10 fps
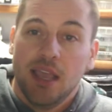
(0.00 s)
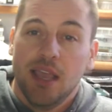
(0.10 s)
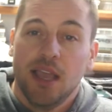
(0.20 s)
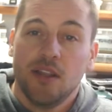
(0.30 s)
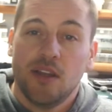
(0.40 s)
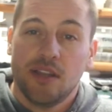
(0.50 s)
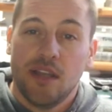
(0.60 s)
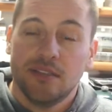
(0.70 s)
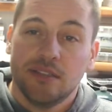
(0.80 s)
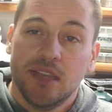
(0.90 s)
A lot of
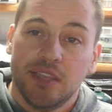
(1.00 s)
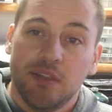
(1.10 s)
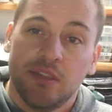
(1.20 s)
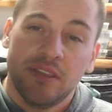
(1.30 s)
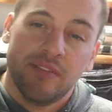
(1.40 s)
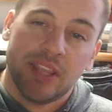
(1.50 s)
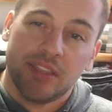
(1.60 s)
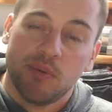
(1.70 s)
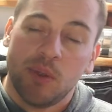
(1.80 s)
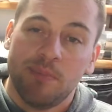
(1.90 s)
guys will tell you you'll never
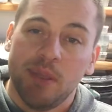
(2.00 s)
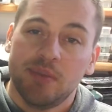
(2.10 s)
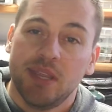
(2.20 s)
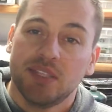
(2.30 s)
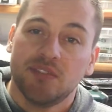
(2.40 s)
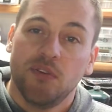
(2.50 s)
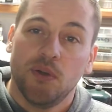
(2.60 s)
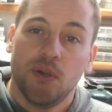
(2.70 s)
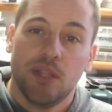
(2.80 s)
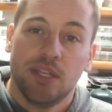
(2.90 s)
get the 1 pound tanks
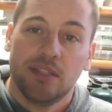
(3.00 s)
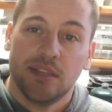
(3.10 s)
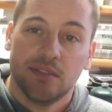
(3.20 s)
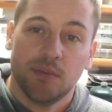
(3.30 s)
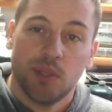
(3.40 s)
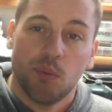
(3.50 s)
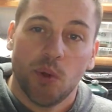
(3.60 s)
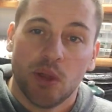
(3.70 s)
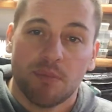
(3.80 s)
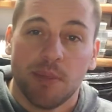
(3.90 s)
full and it doesn't really
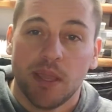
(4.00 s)
work,